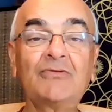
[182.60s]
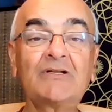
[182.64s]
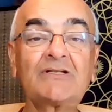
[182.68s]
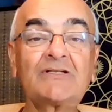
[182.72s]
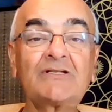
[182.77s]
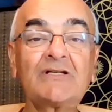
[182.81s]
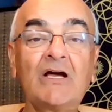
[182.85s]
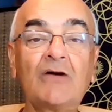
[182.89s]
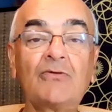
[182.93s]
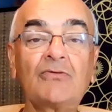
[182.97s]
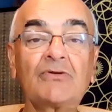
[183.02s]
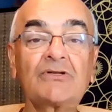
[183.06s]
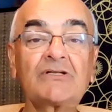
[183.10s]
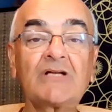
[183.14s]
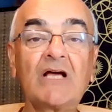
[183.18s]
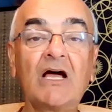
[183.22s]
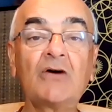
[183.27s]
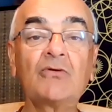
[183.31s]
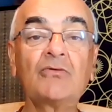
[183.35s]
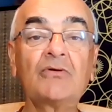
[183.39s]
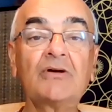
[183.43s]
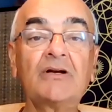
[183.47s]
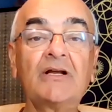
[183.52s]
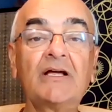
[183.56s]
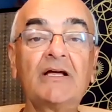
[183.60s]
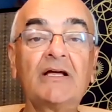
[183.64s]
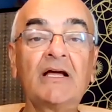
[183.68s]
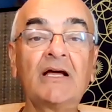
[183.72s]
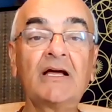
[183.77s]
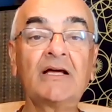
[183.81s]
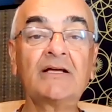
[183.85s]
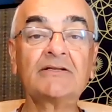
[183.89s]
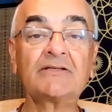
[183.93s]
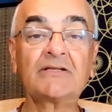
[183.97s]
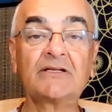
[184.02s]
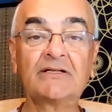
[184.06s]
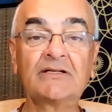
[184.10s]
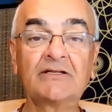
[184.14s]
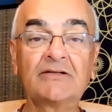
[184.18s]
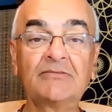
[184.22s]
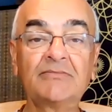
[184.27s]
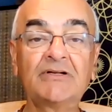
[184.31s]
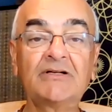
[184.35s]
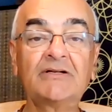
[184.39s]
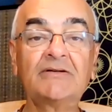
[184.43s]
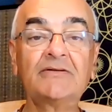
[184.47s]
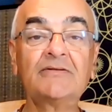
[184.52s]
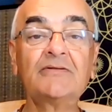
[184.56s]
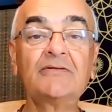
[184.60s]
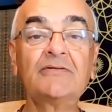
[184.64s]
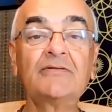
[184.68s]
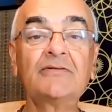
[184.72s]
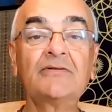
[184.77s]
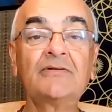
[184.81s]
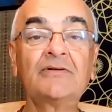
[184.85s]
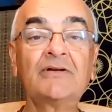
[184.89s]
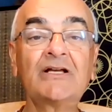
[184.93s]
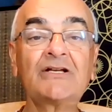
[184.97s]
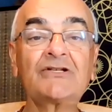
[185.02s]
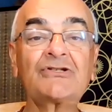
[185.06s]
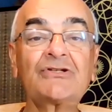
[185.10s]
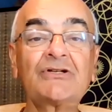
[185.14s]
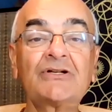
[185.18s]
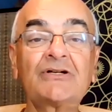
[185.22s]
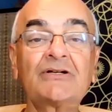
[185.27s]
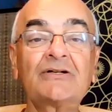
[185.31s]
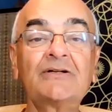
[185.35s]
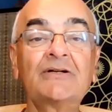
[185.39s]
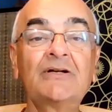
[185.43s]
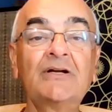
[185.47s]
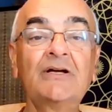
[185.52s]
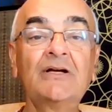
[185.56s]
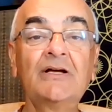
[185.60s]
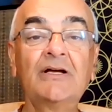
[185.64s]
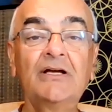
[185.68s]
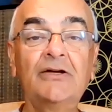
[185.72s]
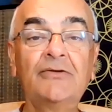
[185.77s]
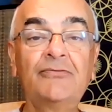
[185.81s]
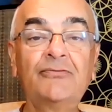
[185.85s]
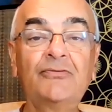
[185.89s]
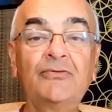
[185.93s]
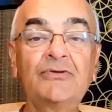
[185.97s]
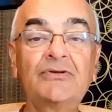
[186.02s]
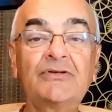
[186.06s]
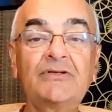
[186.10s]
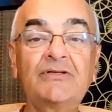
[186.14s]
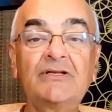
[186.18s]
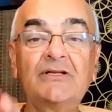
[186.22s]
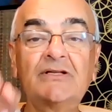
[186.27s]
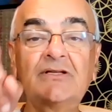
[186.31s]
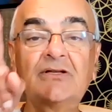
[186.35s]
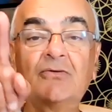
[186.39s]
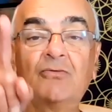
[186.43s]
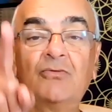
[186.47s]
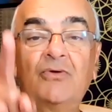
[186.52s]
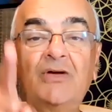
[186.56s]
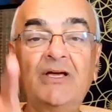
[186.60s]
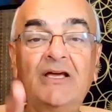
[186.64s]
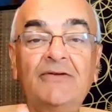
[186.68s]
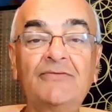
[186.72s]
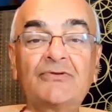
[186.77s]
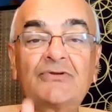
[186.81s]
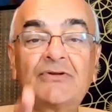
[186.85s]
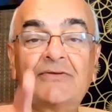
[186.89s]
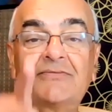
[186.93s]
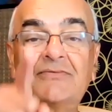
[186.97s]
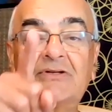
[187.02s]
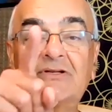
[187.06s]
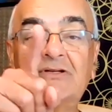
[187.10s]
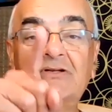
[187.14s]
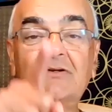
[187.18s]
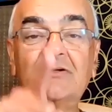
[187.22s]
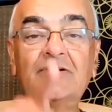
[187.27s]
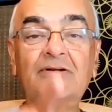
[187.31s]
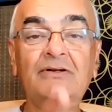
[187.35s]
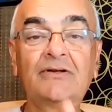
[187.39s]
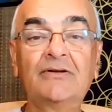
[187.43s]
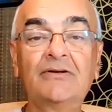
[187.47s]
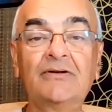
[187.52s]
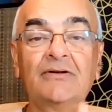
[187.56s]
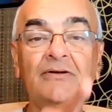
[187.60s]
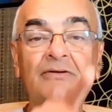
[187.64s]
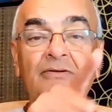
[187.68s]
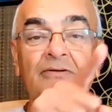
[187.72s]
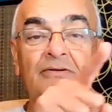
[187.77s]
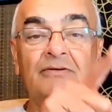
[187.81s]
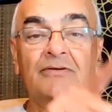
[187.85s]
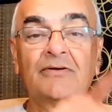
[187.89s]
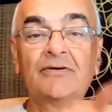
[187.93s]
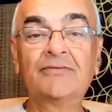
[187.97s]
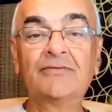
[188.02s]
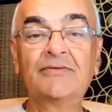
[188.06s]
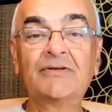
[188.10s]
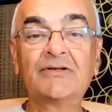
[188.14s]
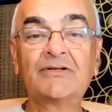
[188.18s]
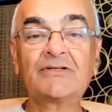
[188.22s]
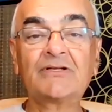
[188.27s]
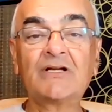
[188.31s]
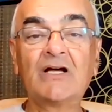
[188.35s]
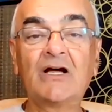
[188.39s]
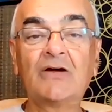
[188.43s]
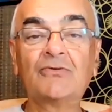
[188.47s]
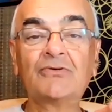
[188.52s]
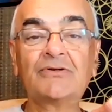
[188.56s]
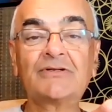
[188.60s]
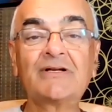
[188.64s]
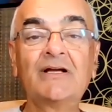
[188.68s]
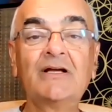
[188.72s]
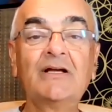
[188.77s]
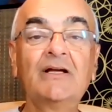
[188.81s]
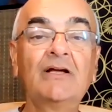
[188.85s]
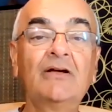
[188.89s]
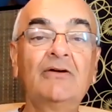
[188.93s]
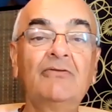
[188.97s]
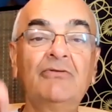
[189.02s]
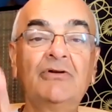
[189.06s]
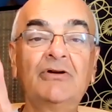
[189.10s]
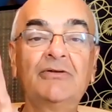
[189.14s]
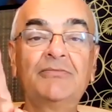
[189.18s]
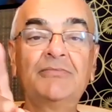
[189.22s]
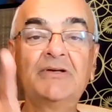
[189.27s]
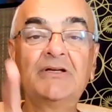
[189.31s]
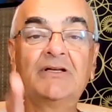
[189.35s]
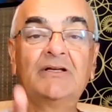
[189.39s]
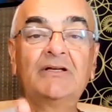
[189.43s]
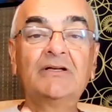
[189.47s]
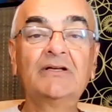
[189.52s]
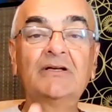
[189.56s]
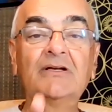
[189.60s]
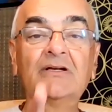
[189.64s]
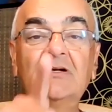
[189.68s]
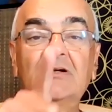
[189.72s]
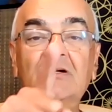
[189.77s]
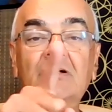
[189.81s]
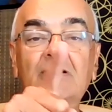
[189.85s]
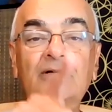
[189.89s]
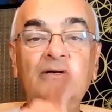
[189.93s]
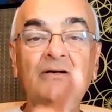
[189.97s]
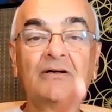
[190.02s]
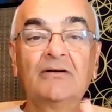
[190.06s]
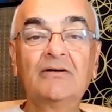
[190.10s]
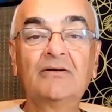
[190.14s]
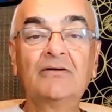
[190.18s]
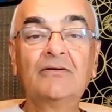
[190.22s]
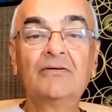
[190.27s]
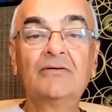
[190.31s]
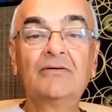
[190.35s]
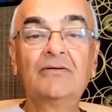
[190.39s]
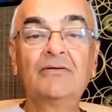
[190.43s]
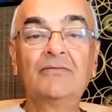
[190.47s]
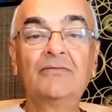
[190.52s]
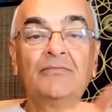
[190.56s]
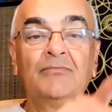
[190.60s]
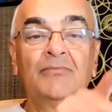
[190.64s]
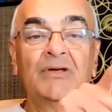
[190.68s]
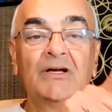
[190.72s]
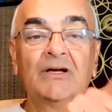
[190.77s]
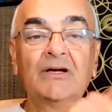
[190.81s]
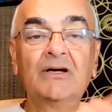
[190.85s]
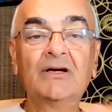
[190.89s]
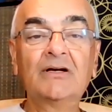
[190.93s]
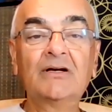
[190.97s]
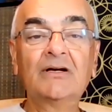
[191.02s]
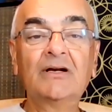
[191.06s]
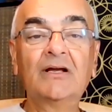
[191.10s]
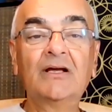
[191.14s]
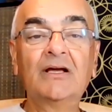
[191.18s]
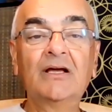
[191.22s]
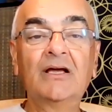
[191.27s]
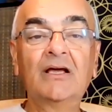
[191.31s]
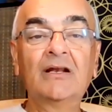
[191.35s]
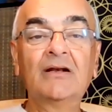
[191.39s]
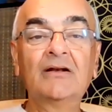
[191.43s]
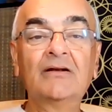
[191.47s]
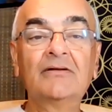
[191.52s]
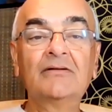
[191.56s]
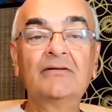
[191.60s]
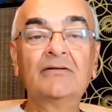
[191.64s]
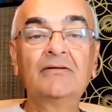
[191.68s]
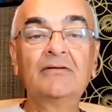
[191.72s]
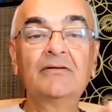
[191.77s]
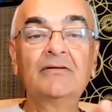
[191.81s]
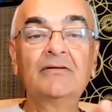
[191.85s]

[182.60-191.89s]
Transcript: with the sound. Sound has a little bit lesser. If you see the waves of the sound, will be bigger and